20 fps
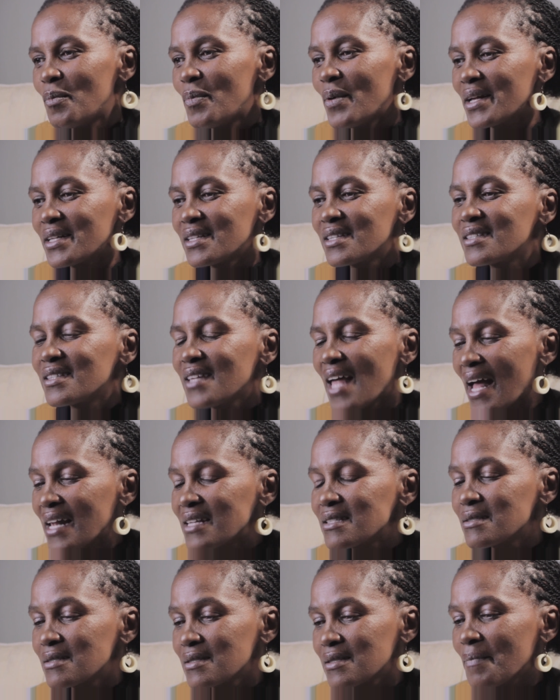But
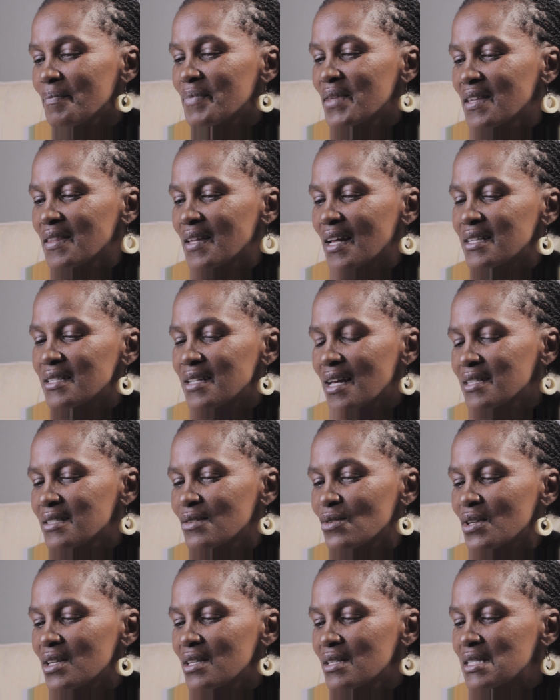that's something that does
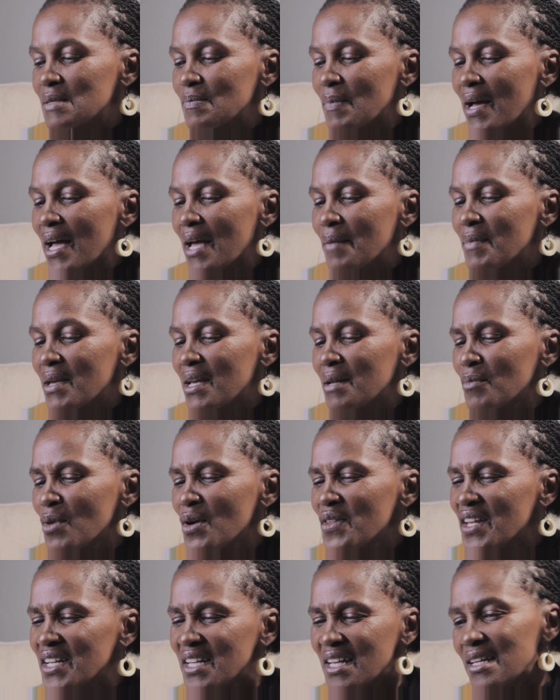not inspire me. And
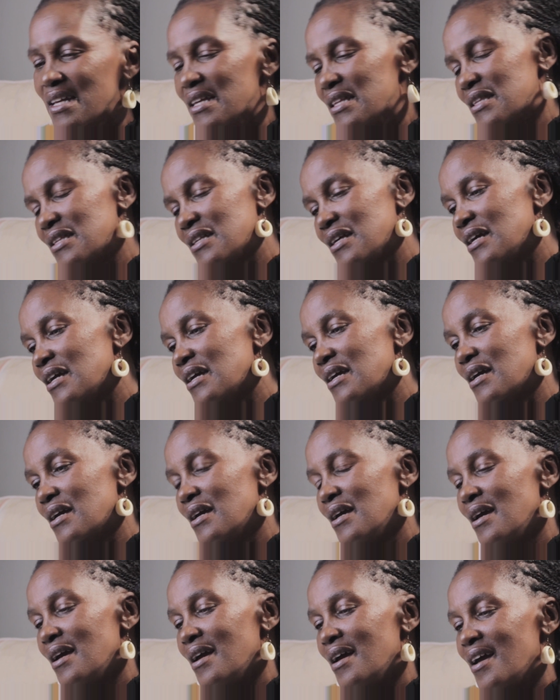more than anything,
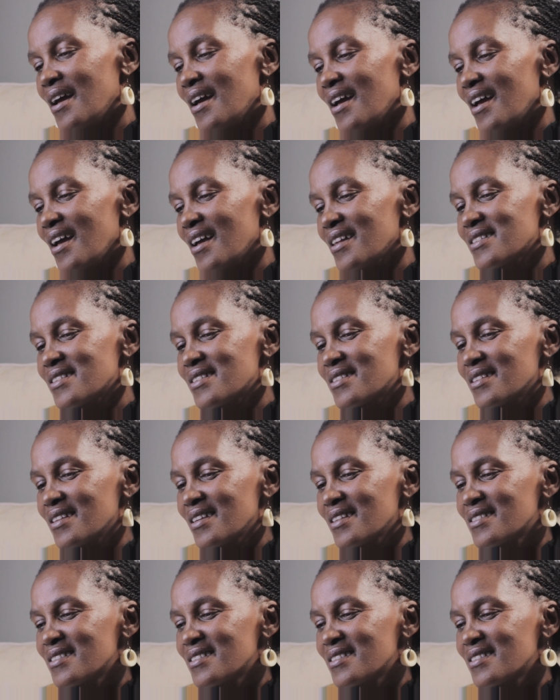it's